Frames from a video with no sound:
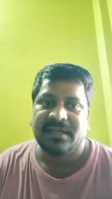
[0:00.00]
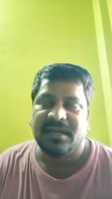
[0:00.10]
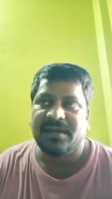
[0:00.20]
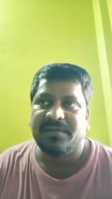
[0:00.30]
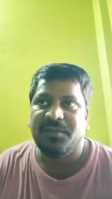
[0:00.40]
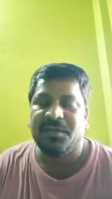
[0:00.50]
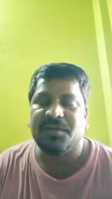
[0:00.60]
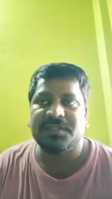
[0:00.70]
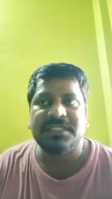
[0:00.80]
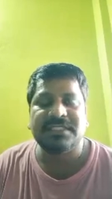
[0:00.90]
Few
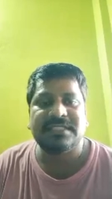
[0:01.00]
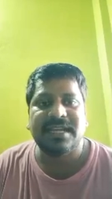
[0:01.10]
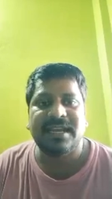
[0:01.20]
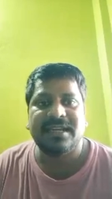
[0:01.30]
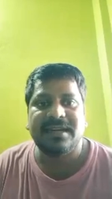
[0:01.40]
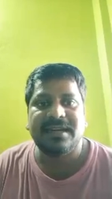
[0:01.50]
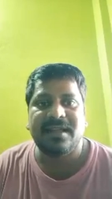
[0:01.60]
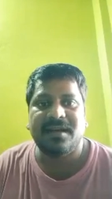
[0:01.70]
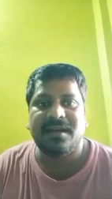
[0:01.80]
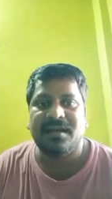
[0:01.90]
questions related
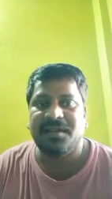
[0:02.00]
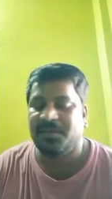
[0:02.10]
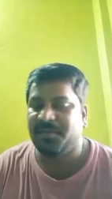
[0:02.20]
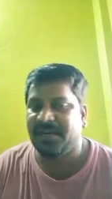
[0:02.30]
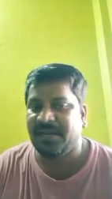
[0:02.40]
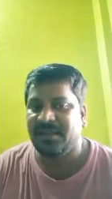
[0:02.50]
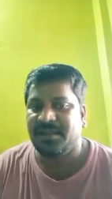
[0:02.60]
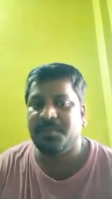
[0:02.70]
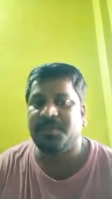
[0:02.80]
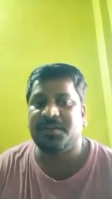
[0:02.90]
human eye.
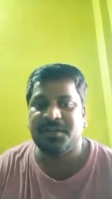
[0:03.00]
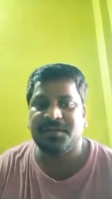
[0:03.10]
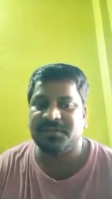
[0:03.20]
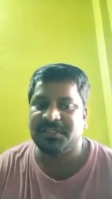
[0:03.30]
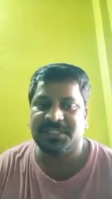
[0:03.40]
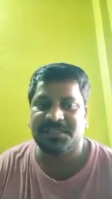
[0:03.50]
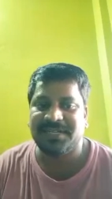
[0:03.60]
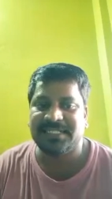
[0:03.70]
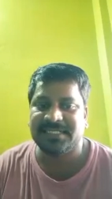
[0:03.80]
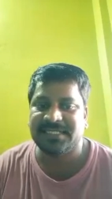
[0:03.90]
Important questions we'll
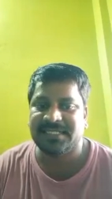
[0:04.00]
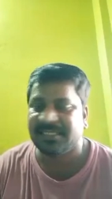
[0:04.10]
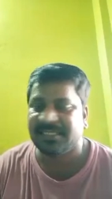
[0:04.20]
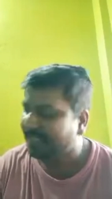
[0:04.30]
discuss.